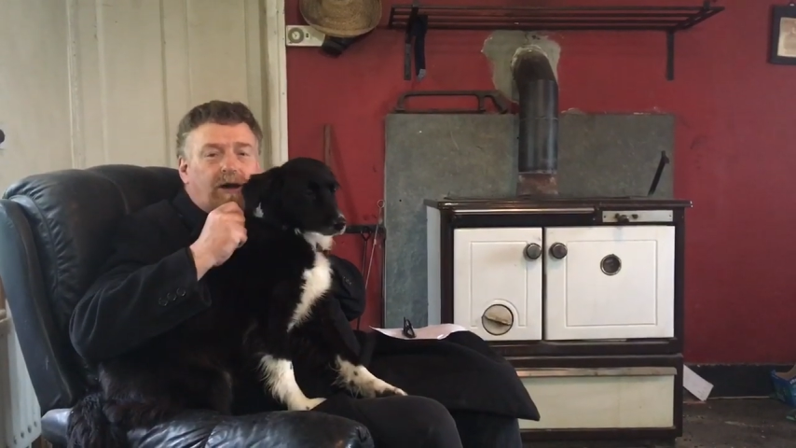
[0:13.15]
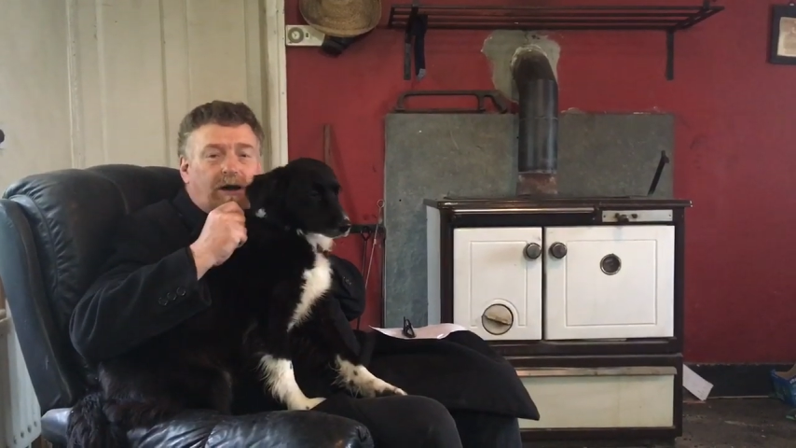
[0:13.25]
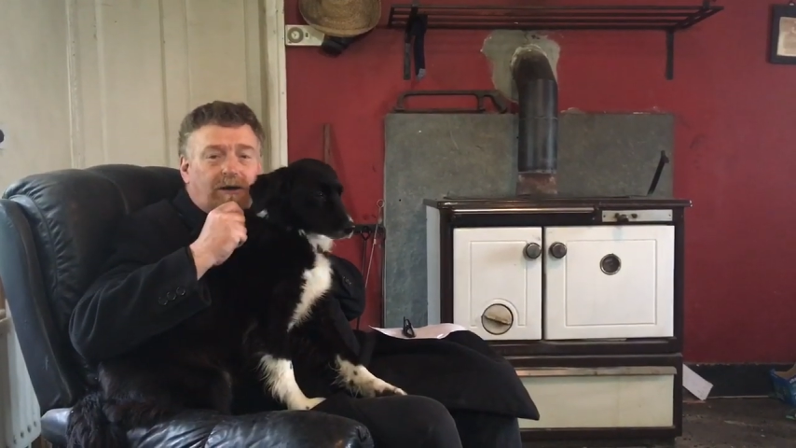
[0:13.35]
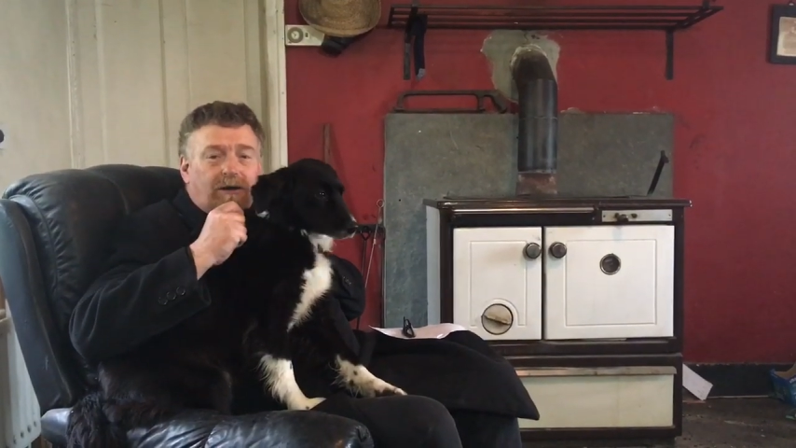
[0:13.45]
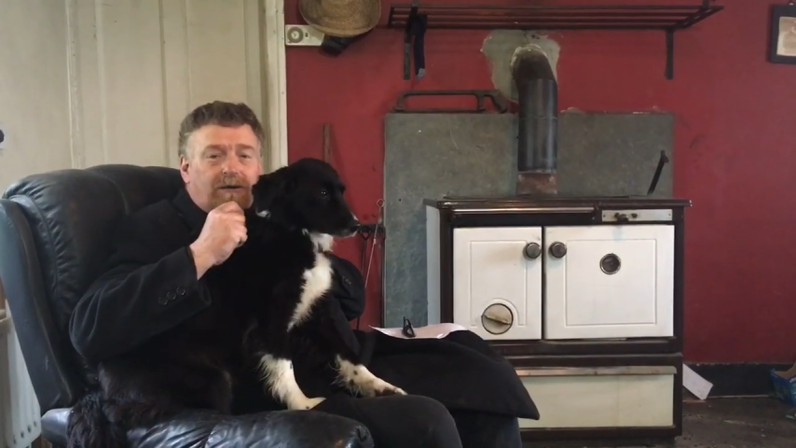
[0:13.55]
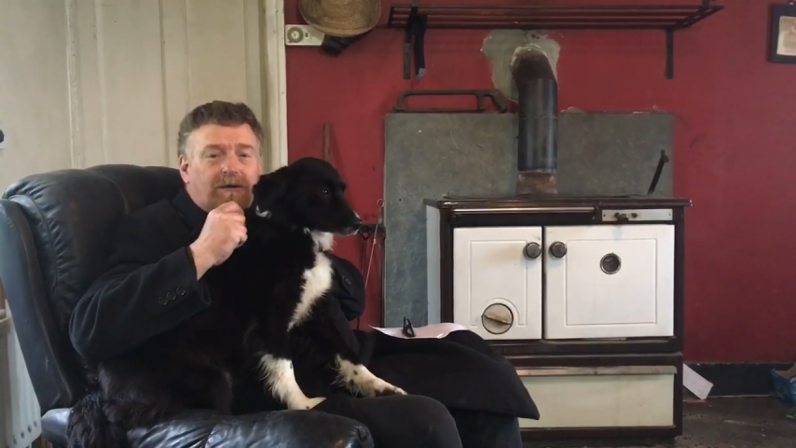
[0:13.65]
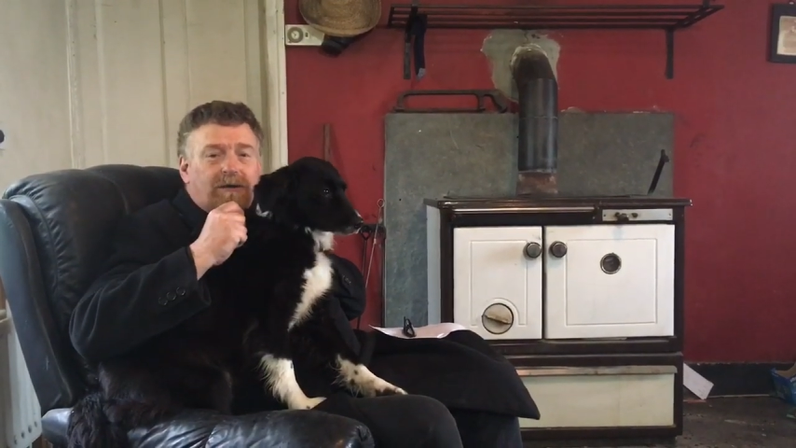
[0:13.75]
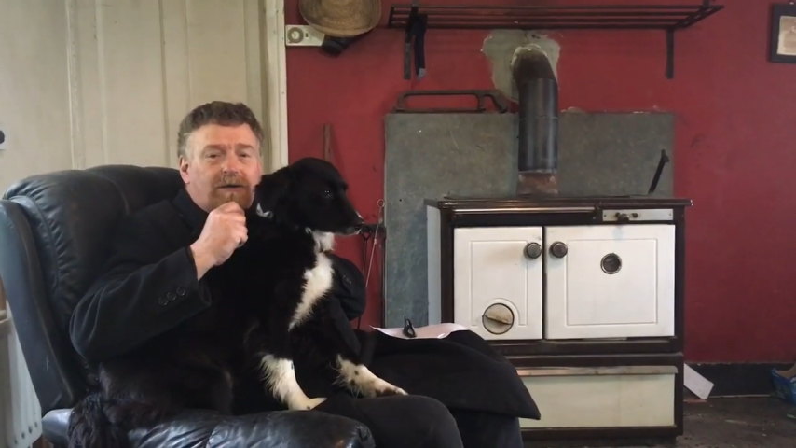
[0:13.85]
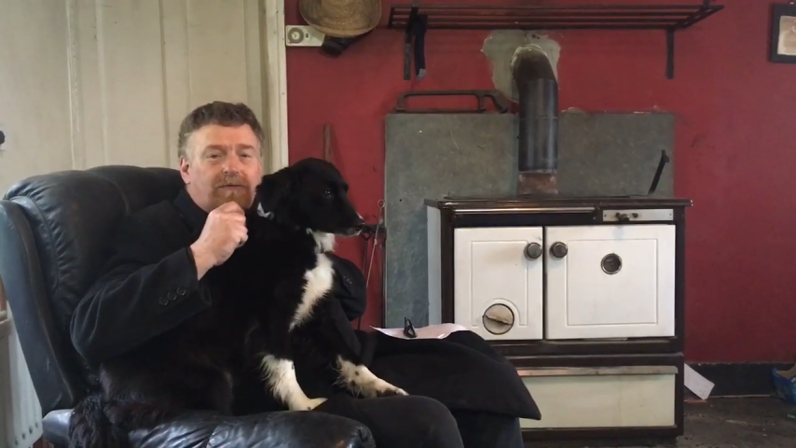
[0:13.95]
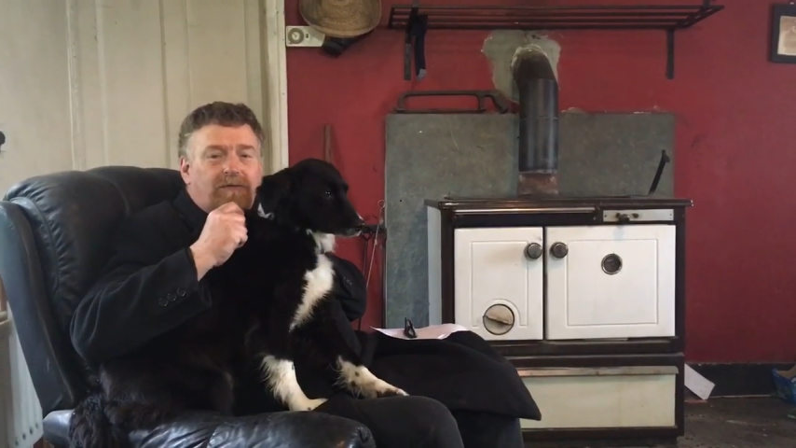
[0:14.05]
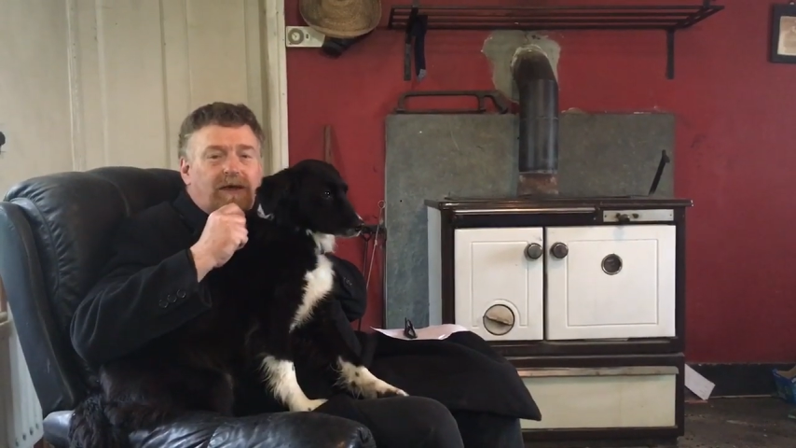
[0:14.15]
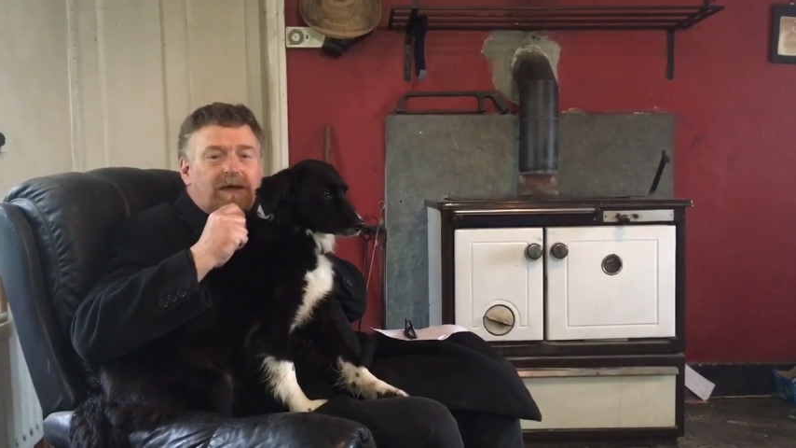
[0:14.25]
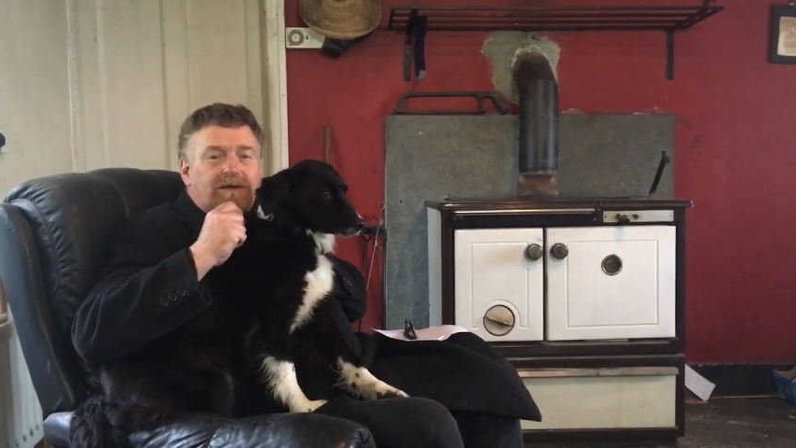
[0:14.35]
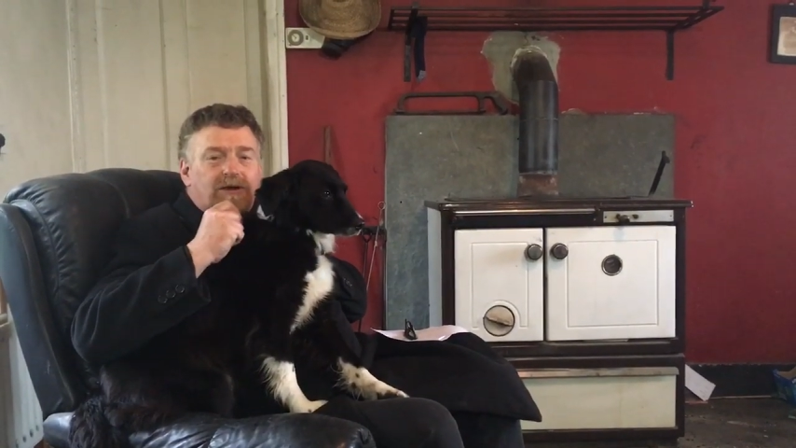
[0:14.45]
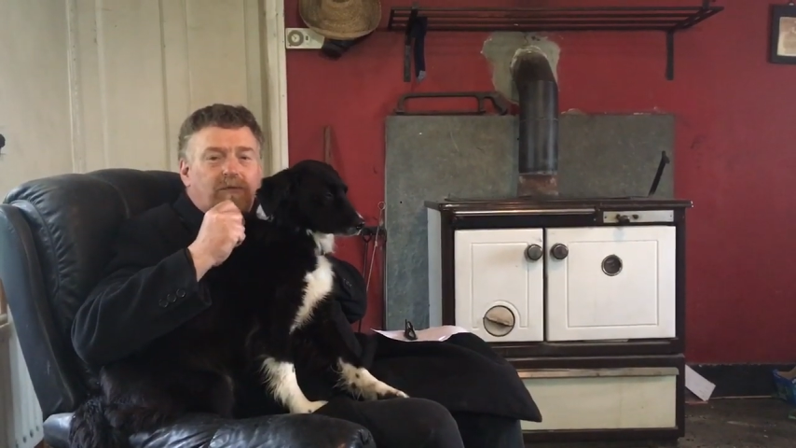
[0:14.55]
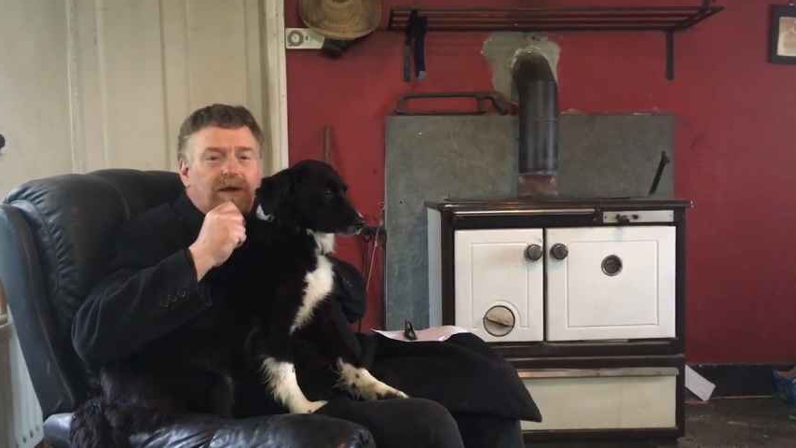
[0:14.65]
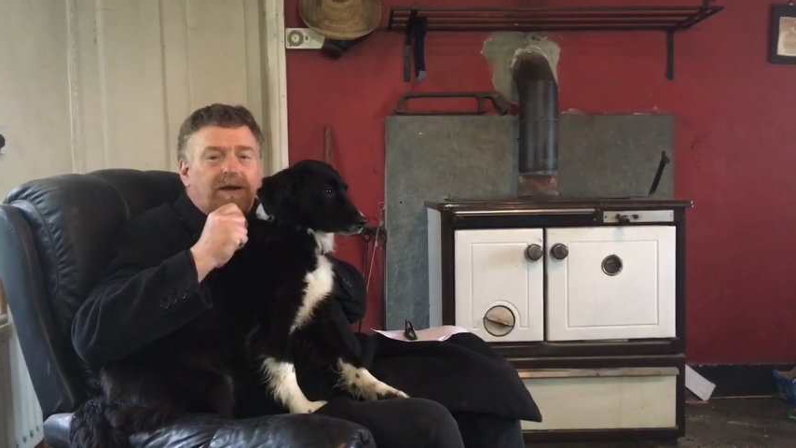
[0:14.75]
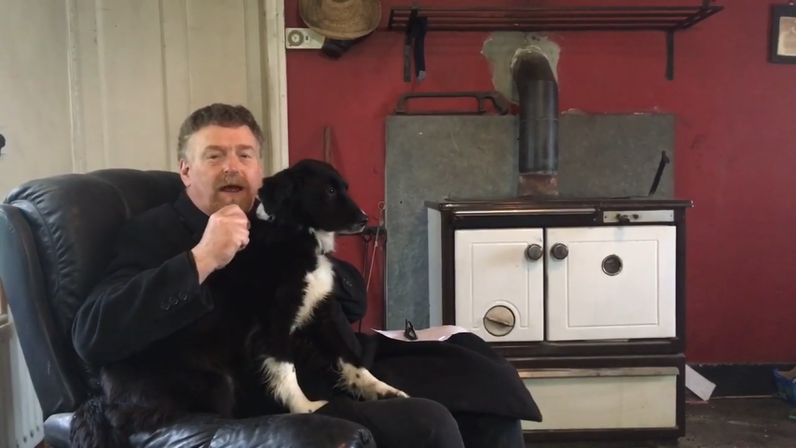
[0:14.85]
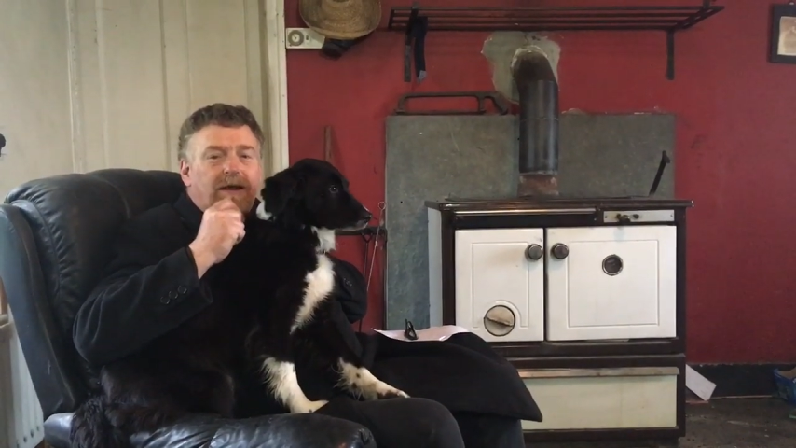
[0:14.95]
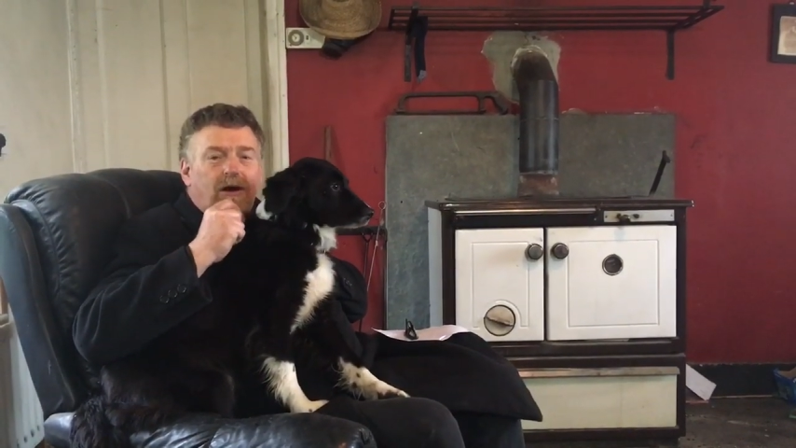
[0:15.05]
O'Connor, via Dublin
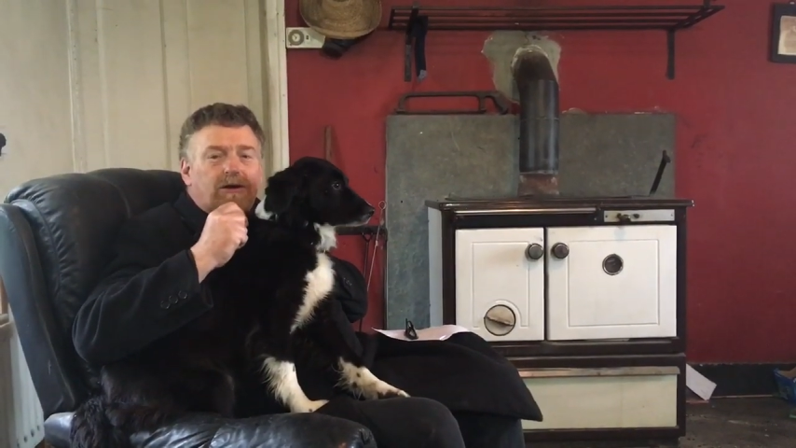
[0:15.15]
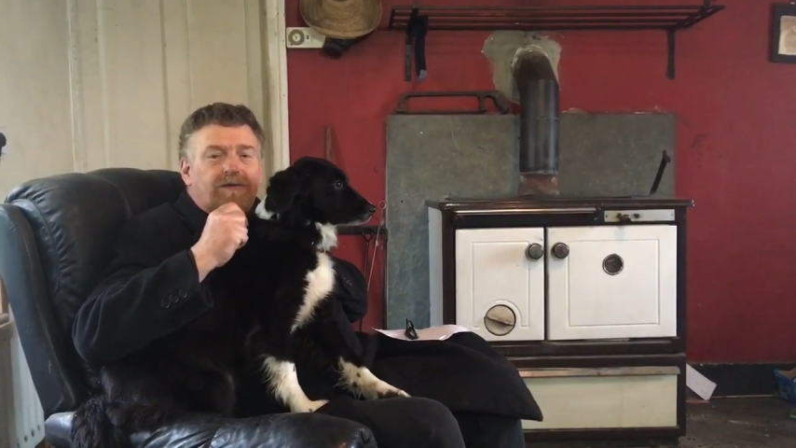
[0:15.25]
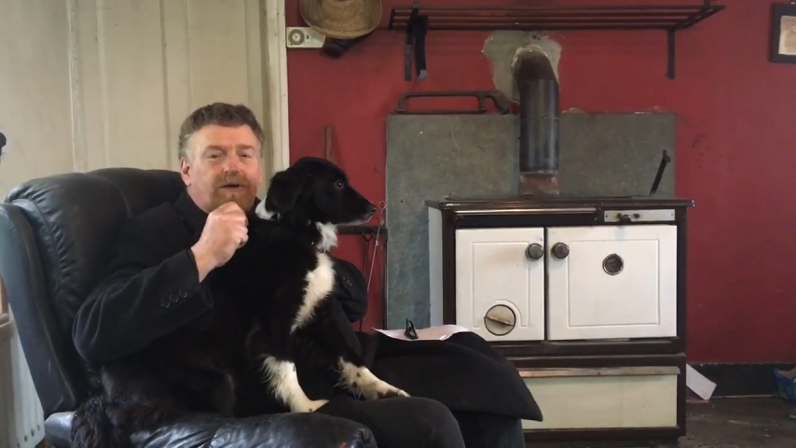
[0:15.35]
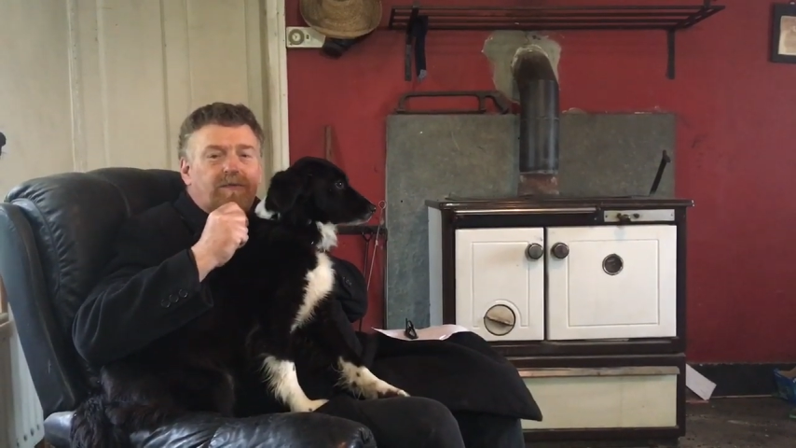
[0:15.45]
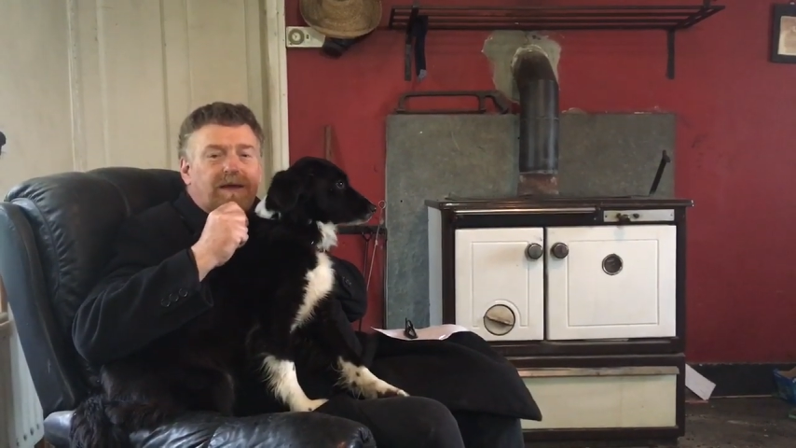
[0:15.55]
and Oxford,